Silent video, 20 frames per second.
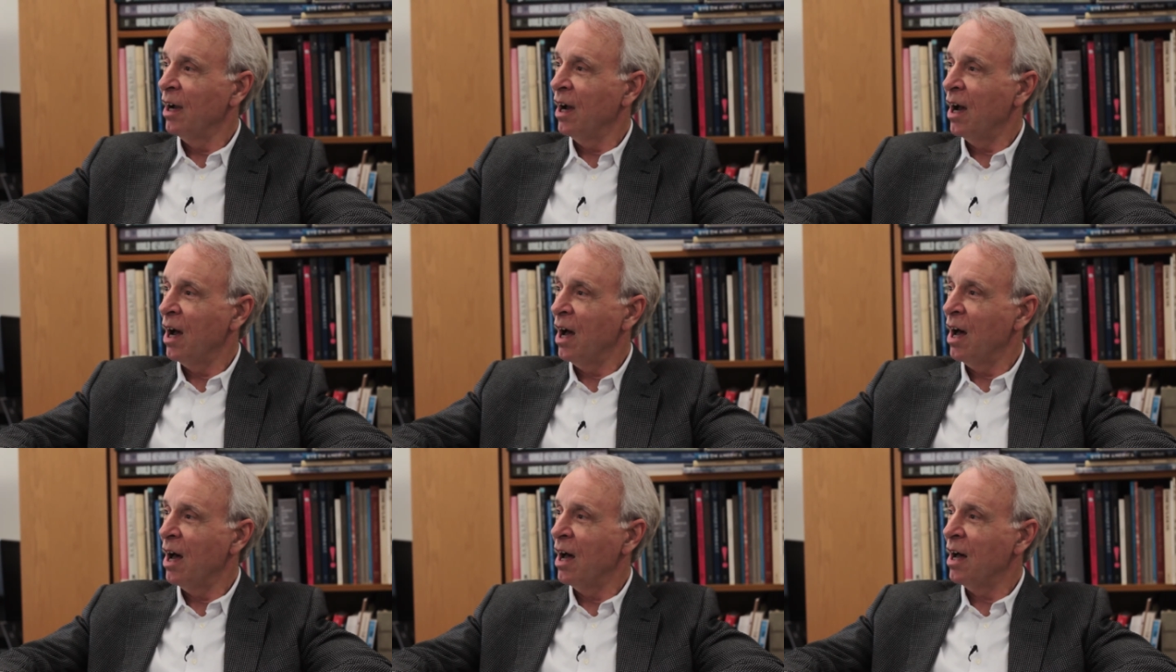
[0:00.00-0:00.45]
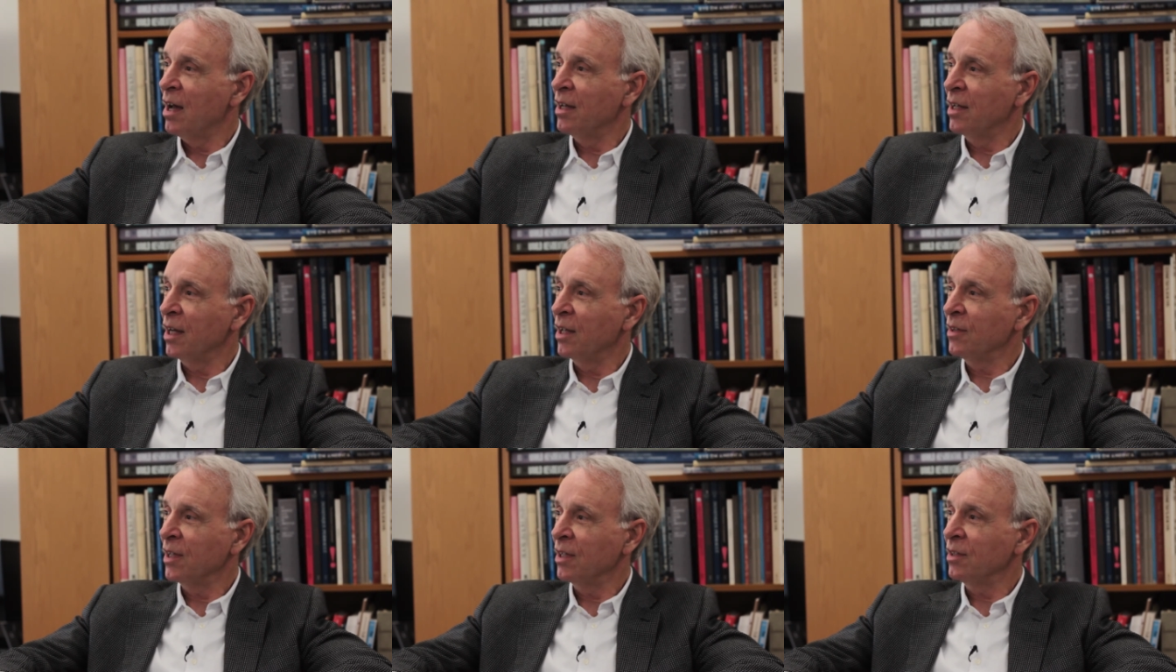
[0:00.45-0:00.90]

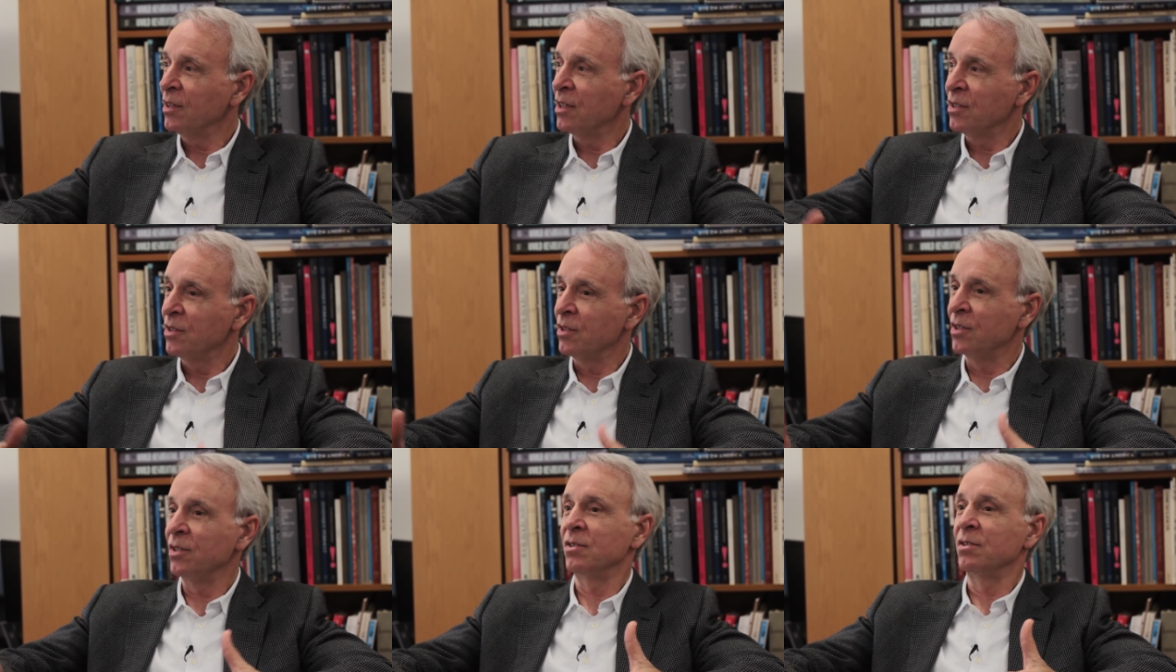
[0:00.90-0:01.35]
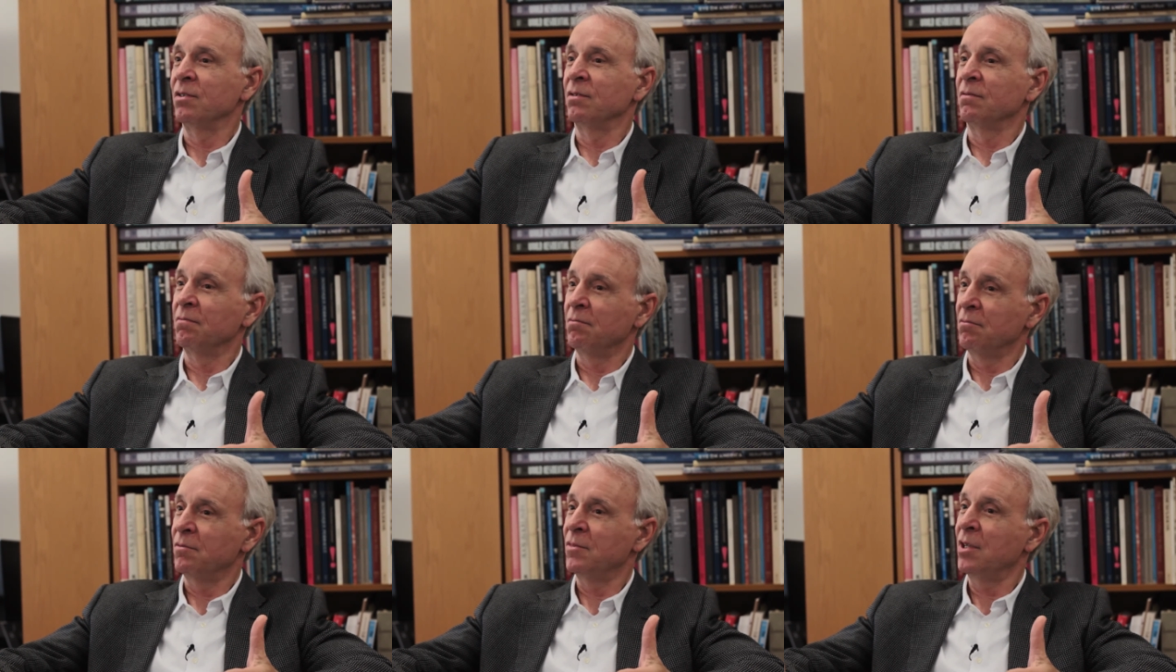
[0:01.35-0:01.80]
And I think this is
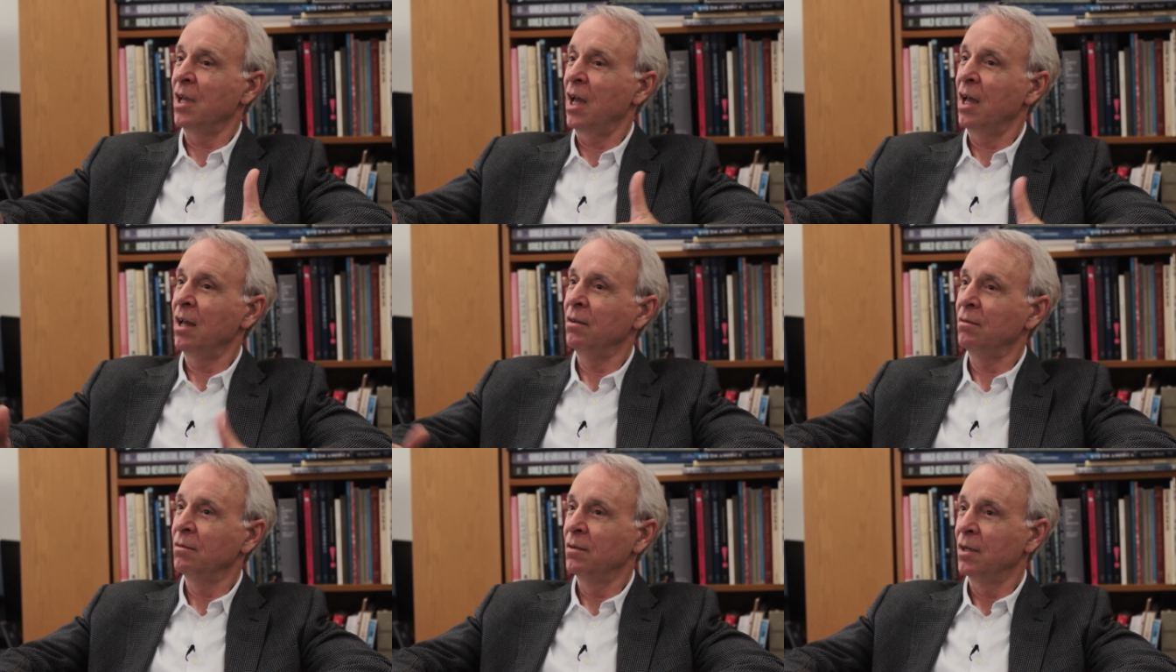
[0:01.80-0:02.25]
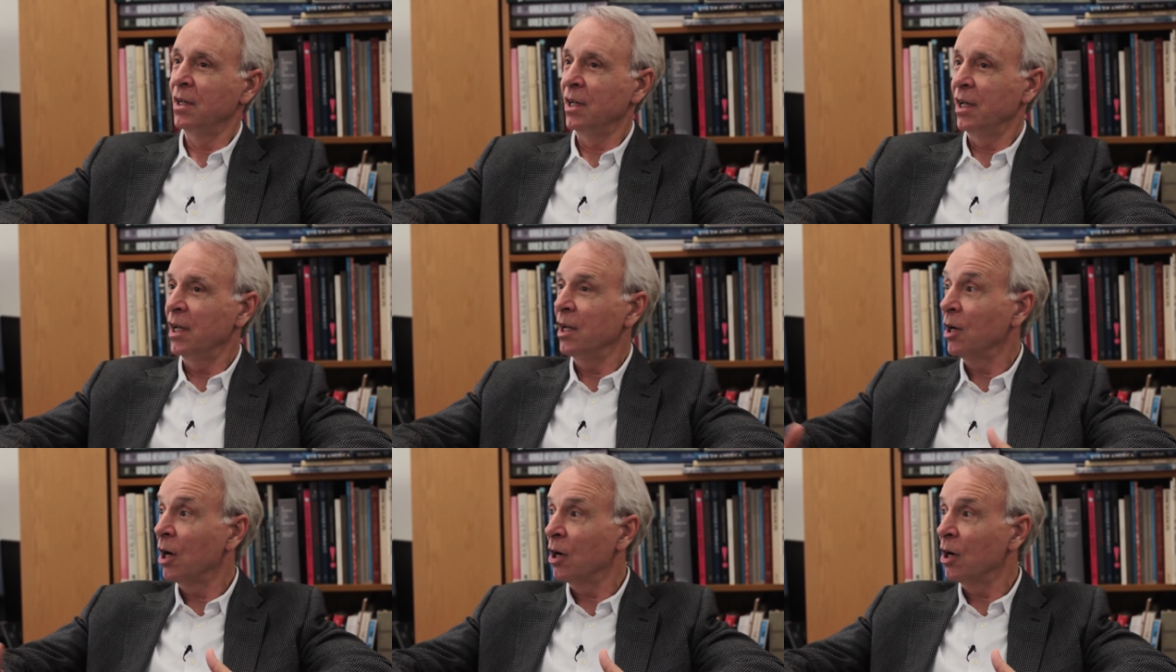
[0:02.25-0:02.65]
saying in